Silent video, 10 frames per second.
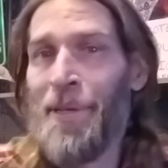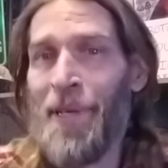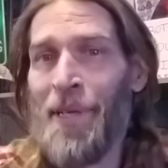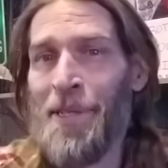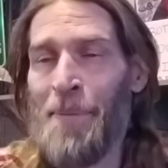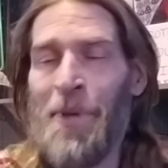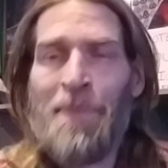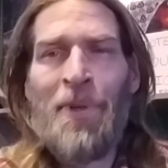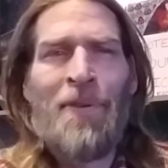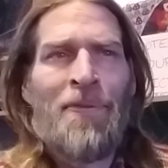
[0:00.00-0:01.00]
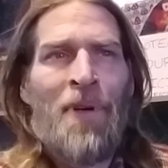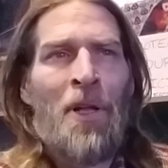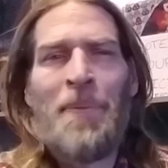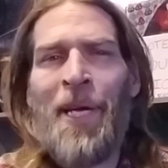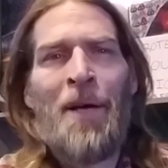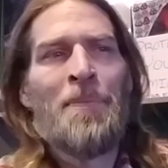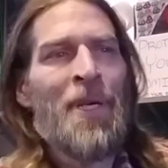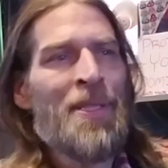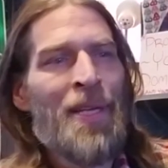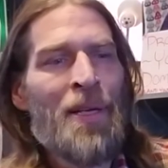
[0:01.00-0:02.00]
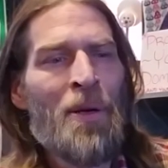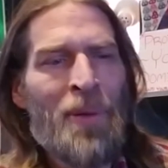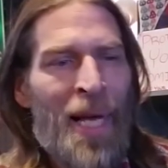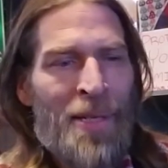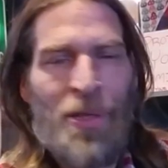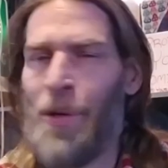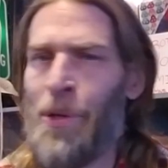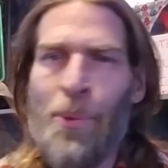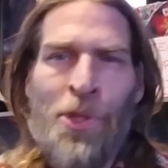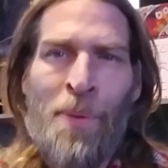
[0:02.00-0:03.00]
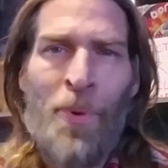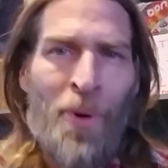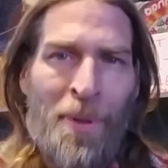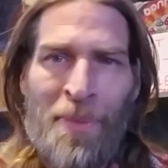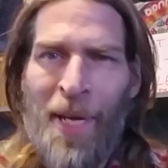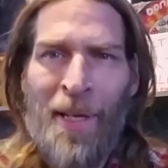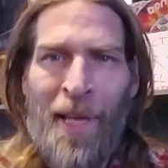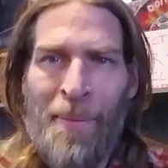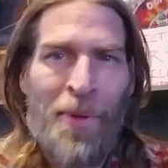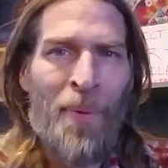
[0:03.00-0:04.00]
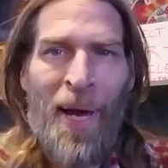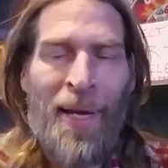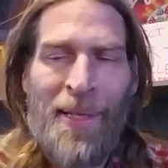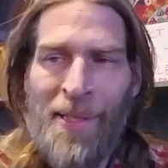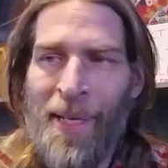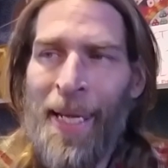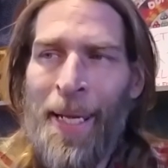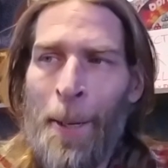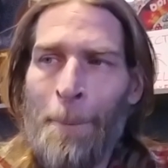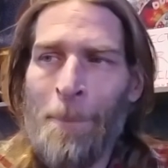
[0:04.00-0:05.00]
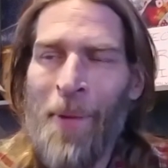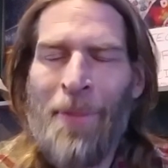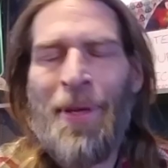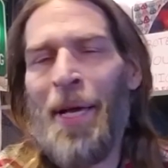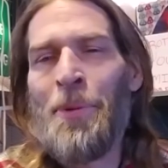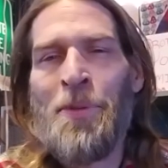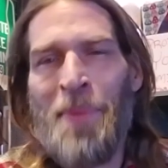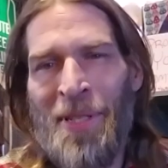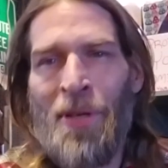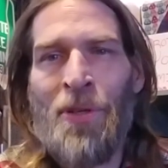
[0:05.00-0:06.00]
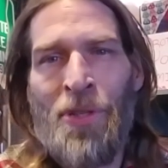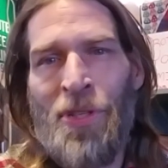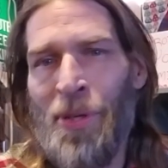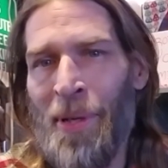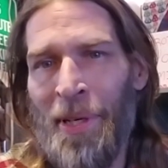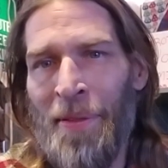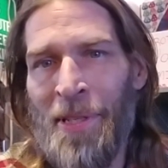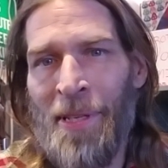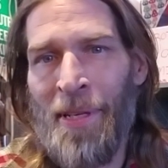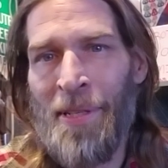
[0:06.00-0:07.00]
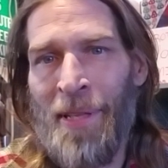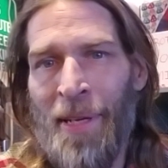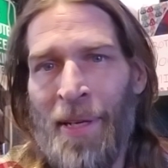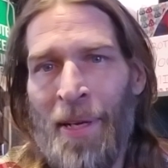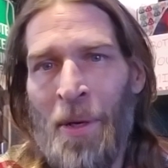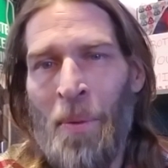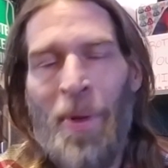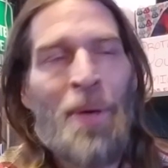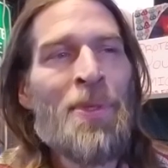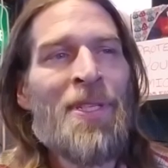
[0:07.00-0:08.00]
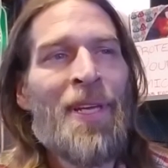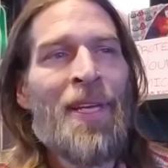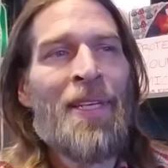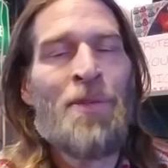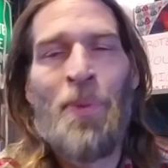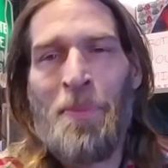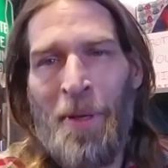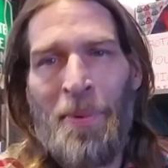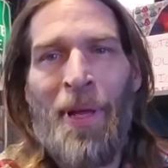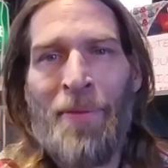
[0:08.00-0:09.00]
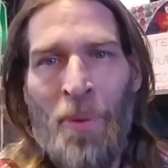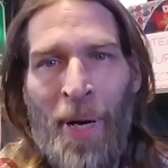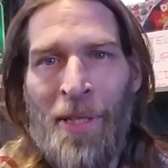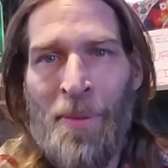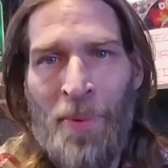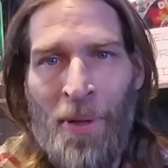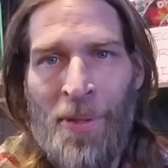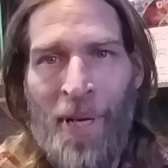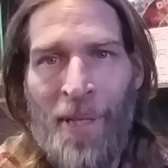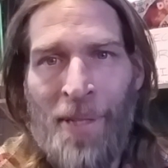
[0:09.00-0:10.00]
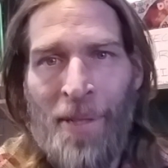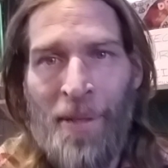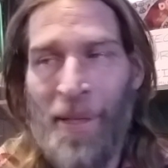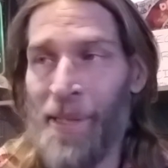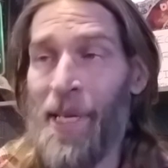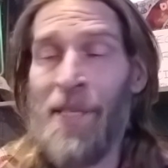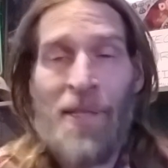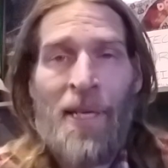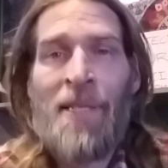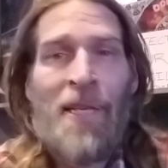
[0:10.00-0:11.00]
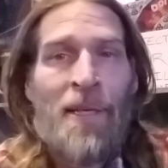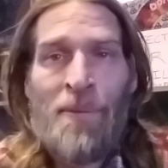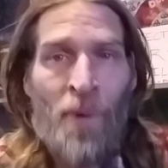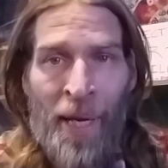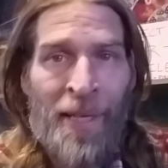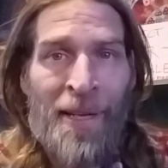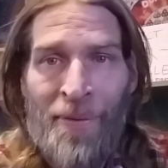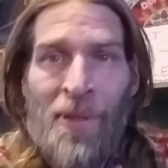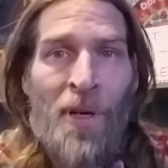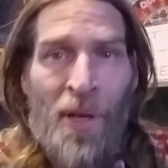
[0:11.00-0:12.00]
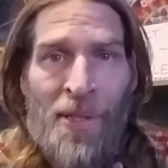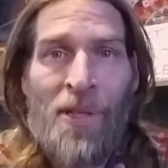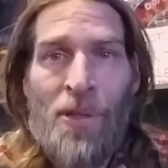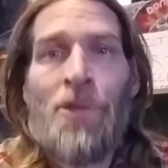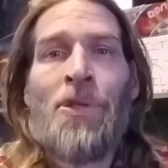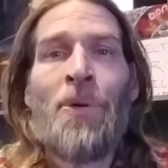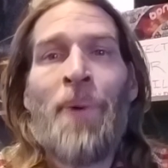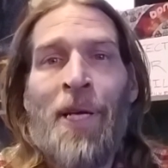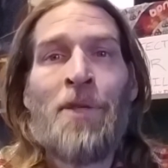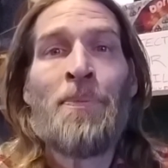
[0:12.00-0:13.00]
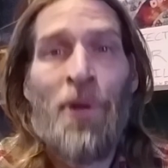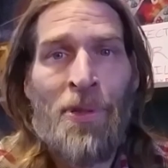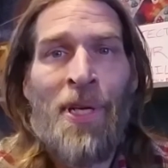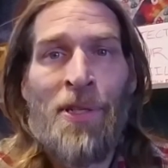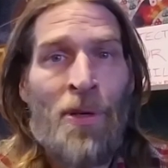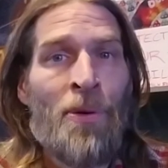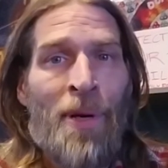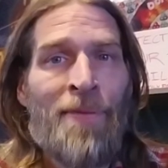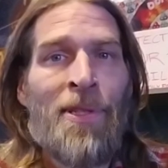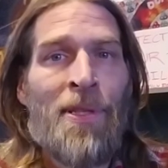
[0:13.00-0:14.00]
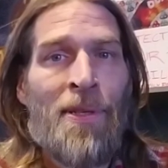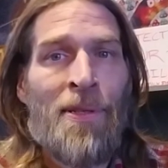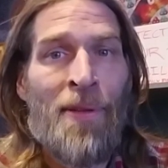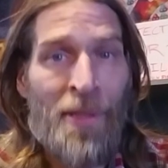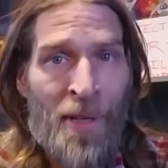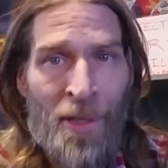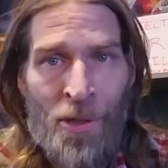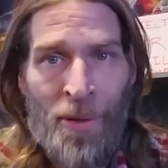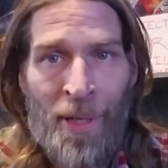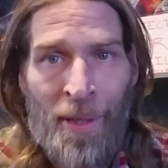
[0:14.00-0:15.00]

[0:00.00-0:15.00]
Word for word: Some people have called me out by saying, oh, last year you were supporting BLM and riots. I think I was misunderstood in the sense that what I was saying is, when people have a right to protest, it's a given constitutional right to protest your grievances in this country.